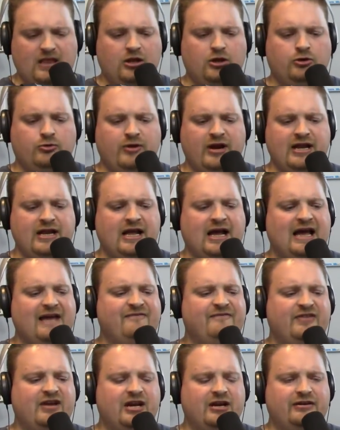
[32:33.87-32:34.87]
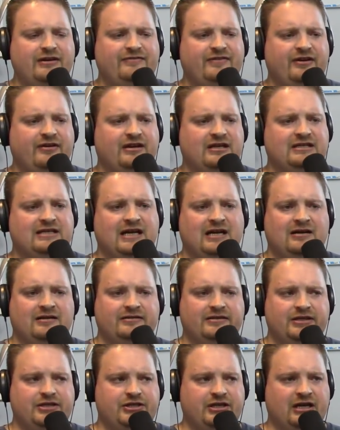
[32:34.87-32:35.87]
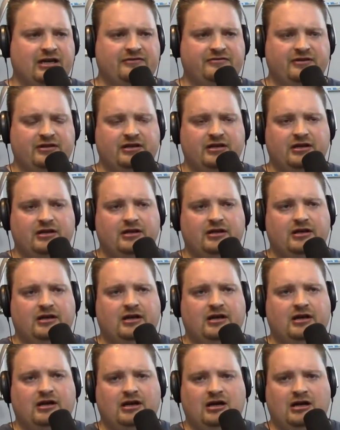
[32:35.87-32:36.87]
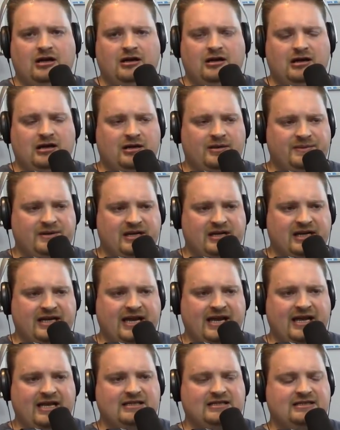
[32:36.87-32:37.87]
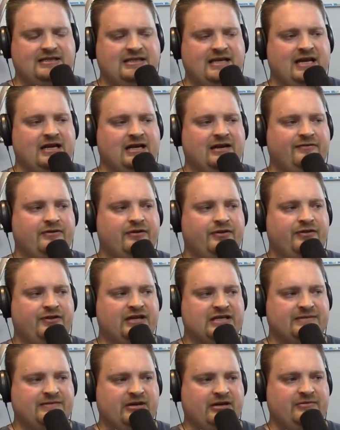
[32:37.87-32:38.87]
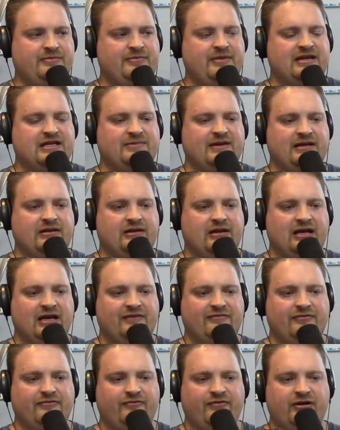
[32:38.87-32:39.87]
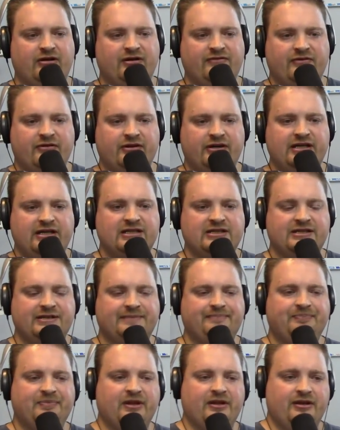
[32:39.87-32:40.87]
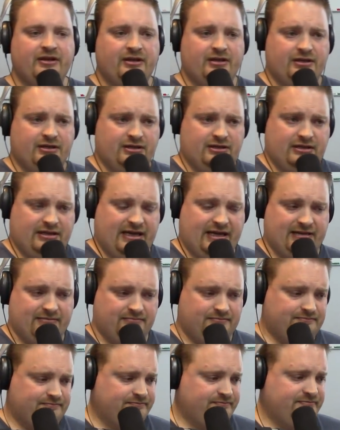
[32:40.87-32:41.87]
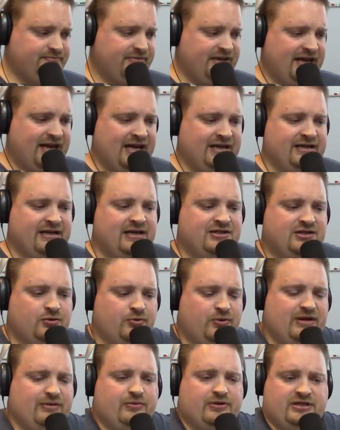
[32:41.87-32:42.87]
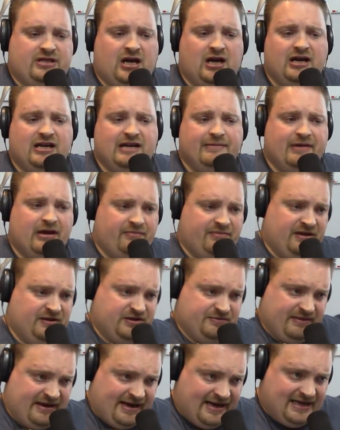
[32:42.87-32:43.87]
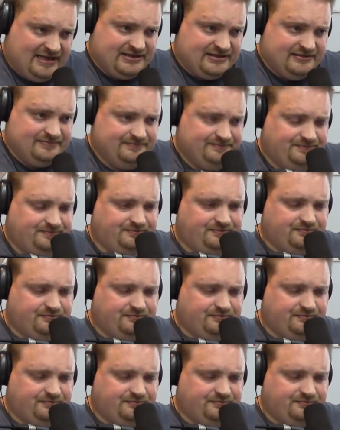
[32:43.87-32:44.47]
Great guy, very, very talented chef. I can't say enough good things about him. It makes my life very, very easy. And so we were talking about Pips Pass and